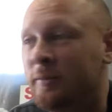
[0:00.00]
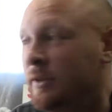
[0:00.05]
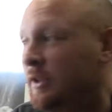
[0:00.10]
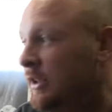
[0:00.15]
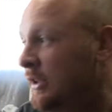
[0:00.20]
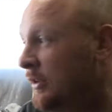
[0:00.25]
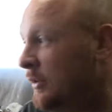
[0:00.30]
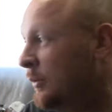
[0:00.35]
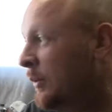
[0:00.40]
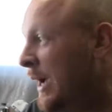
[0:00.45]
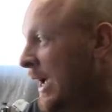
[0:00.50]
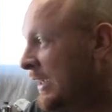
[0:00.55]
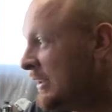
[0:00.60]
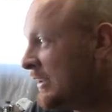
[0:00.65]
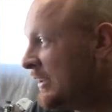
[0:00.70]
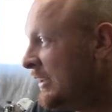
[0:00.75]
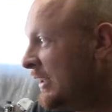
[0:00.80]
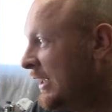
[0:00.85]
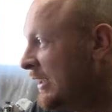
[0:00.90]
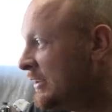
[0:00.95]
You know,
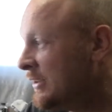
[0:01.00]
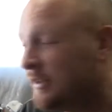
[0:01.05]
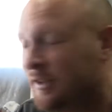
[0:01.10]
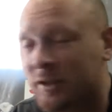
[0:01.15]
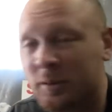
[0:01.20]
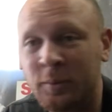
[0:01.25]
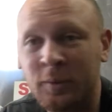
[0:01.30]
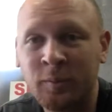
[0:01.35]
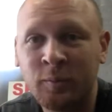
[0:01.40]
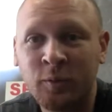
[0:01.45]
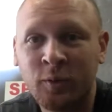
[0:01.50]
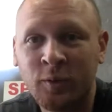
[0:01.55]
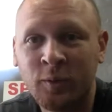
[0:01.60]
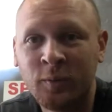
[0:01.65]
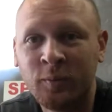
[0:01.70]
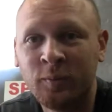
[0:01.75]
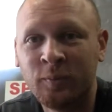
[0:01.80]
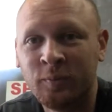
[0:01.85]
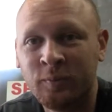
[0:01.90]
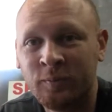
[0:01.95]
waxing has a little bit more
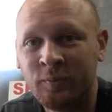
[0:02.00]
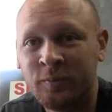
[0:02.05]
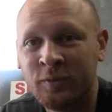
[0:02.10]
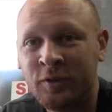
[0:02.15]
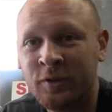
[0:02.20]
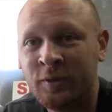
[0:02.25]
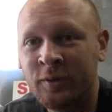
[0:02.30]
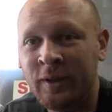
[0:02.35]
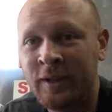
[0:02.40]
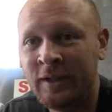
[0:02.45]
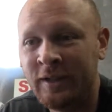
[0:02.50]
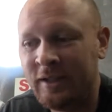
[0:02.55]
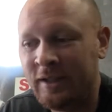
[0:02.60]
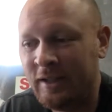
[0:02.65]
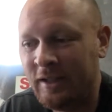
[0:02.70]
to it,